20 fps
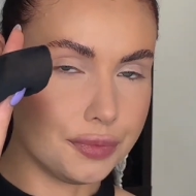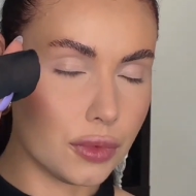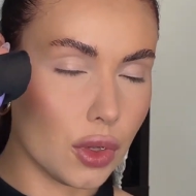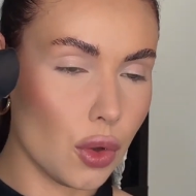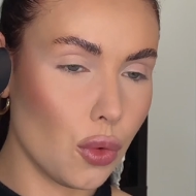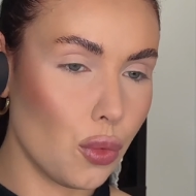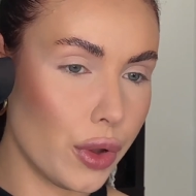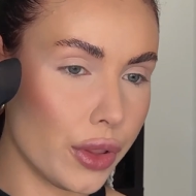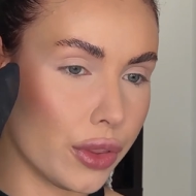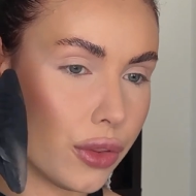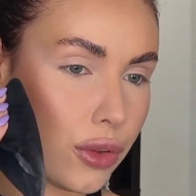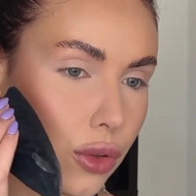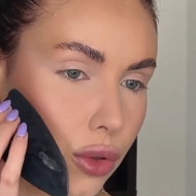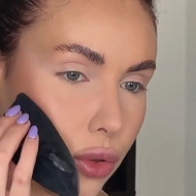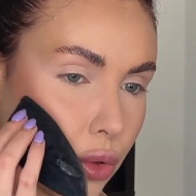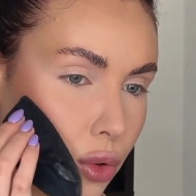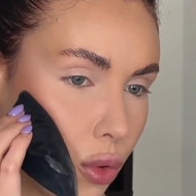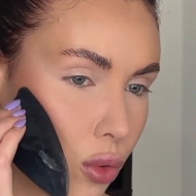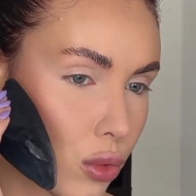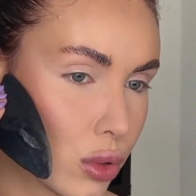with
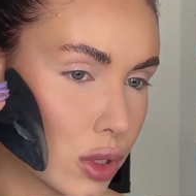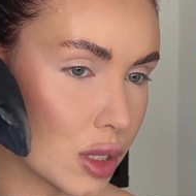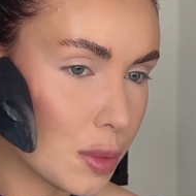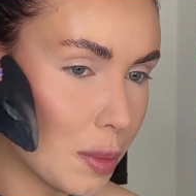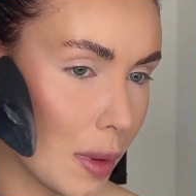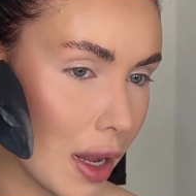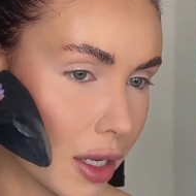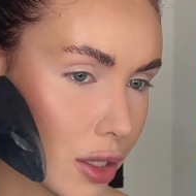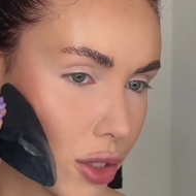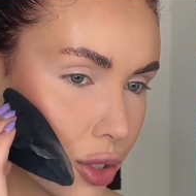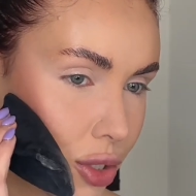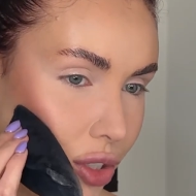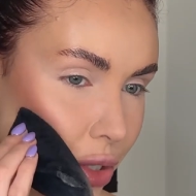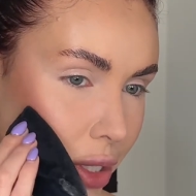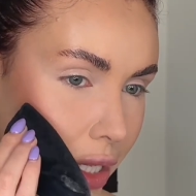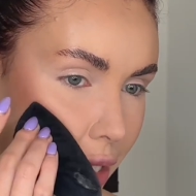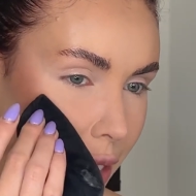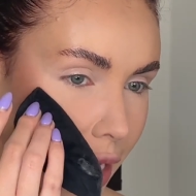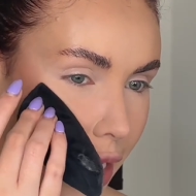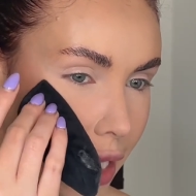your sponge, you
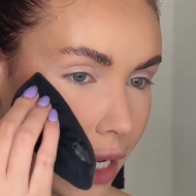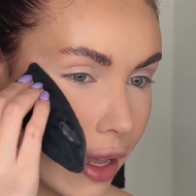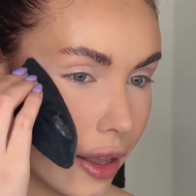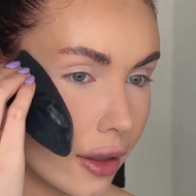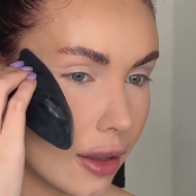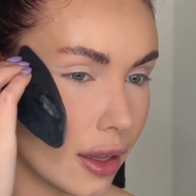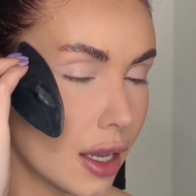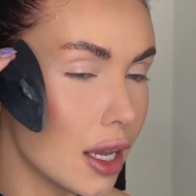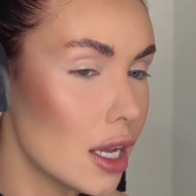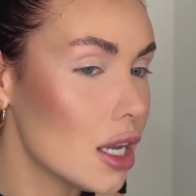can get a